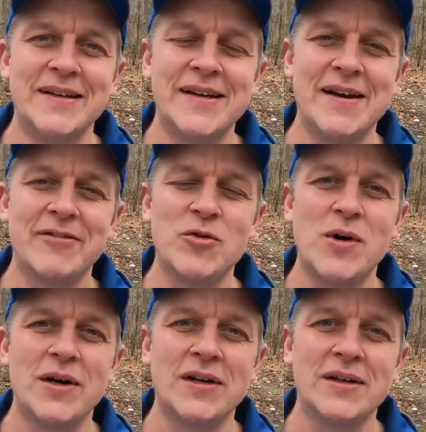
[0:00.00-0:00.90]
Hey
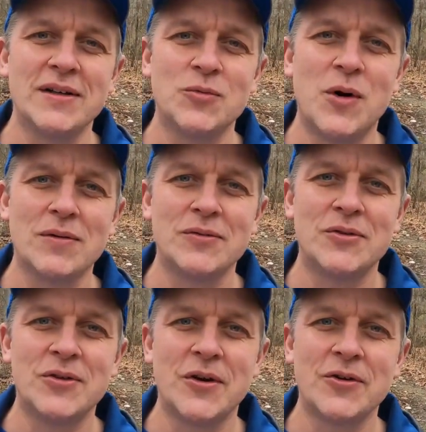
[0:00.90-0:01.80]
everyone, welcome
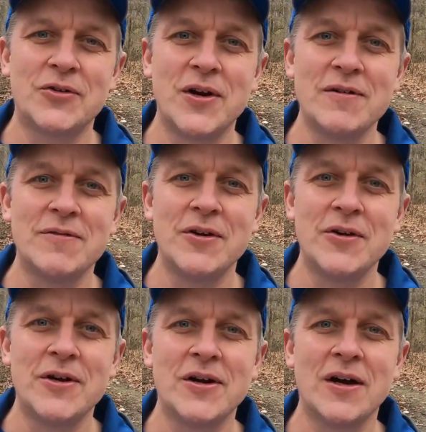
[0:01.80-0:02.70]
to another training video
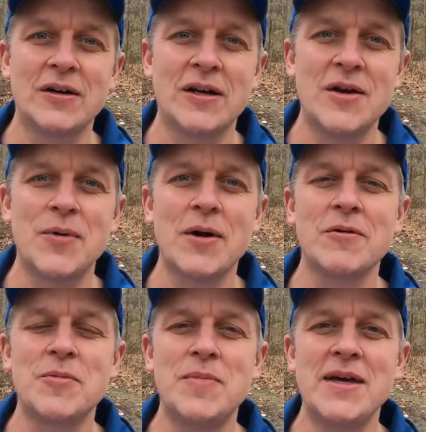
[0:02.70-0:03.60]
here on Keep Running
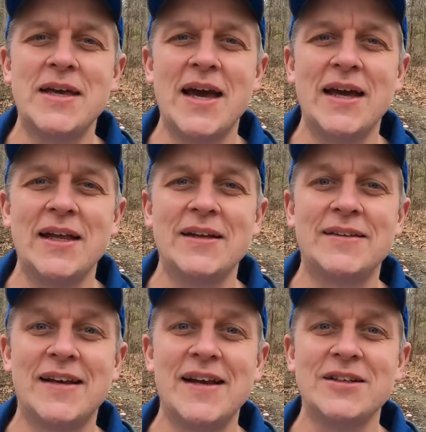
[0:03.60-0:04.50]
with BK, and in
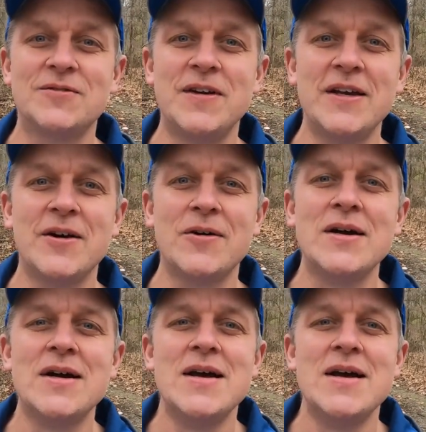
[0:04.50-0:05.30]
today's video